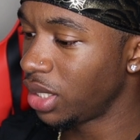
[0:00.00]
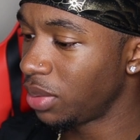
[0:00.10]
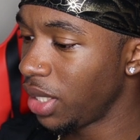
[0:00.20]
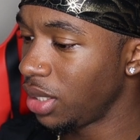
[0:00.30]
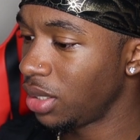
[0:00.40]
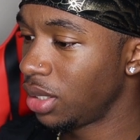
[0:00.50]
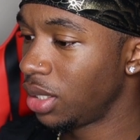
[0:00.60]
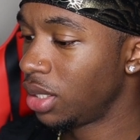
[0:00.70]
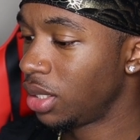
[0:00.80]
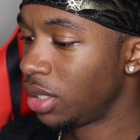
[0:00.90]
rate this big.
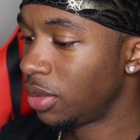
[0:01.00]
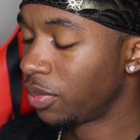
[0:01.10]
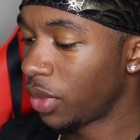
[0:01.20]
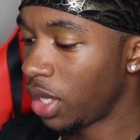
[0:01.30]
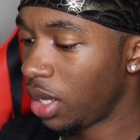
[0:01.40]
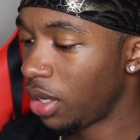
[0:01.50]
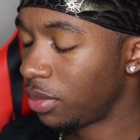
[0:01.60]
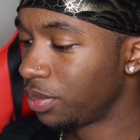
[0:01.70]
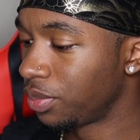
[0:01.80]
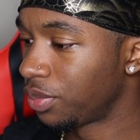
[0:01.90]

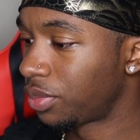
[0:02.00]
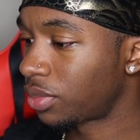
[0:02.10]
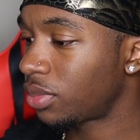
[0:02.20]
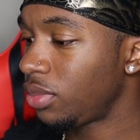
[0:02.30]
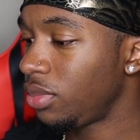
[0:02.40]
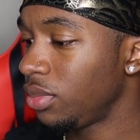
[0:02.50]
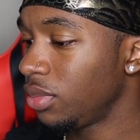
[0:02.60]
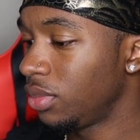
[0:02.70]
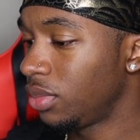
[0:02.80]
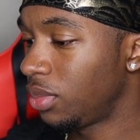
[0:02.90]
Um,
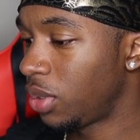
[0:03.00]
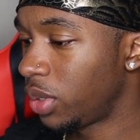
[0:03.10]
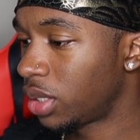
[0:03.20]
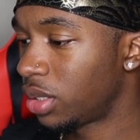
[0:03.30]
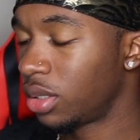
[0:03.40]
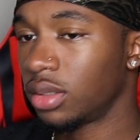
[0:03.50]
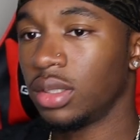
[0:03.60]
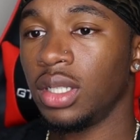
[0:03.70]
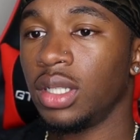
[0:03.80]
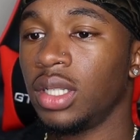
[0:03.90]
but what's it called?
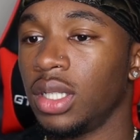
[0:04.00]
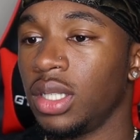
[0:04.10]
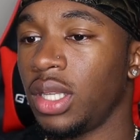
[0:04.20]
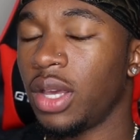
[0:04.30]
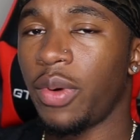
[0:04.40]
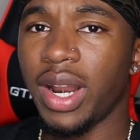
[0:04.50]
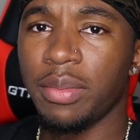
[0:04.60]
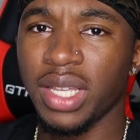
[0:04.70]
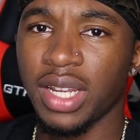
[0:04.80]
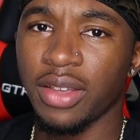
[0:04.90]
Yeah, why
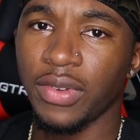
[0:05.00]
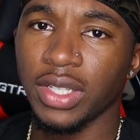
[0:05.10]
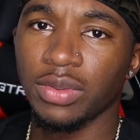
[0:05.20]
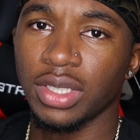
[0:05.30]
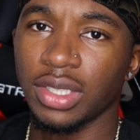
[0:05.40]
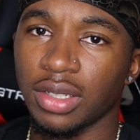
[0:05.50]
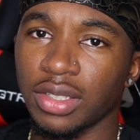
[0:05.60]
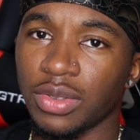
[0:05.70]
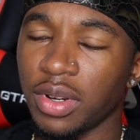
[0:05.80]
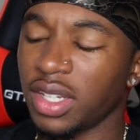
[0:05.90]
did I make that face when she
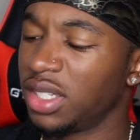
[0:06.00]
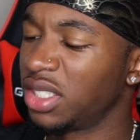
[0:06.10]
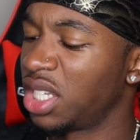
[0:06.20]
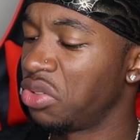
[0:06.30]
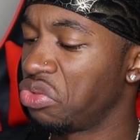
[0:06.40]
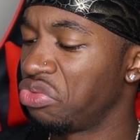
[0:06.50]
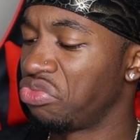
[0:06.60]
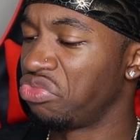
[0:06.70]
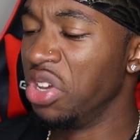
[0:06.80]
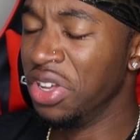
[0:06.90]
started twerking? I was
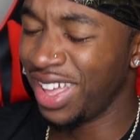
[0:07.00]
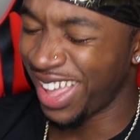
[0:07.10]
like,